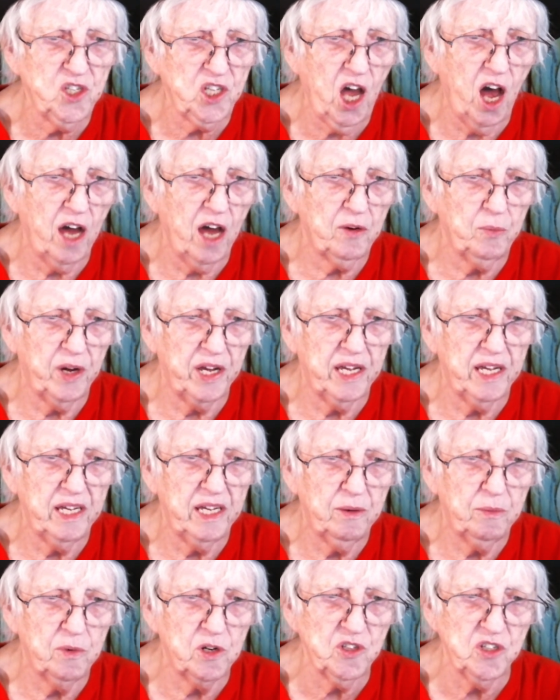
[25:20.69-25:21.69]

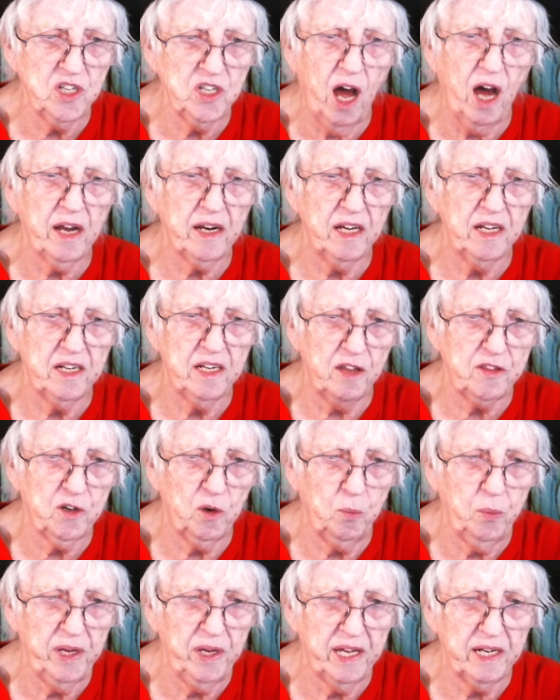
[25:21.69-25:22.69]
Conway was not another
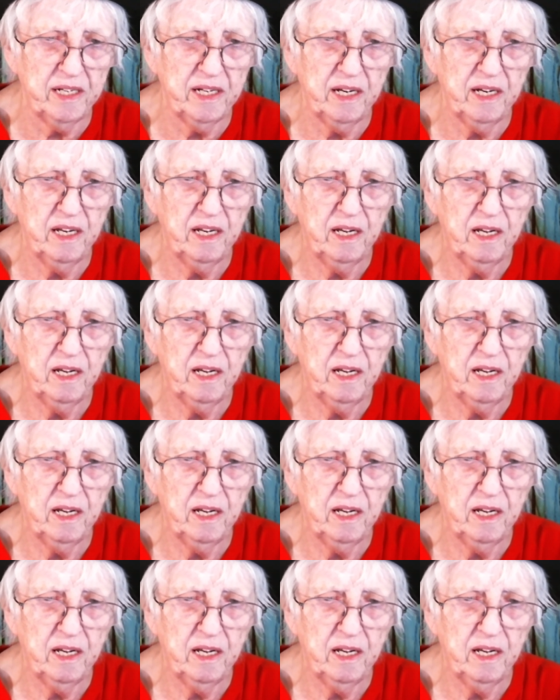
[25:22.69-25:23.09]
Wynne.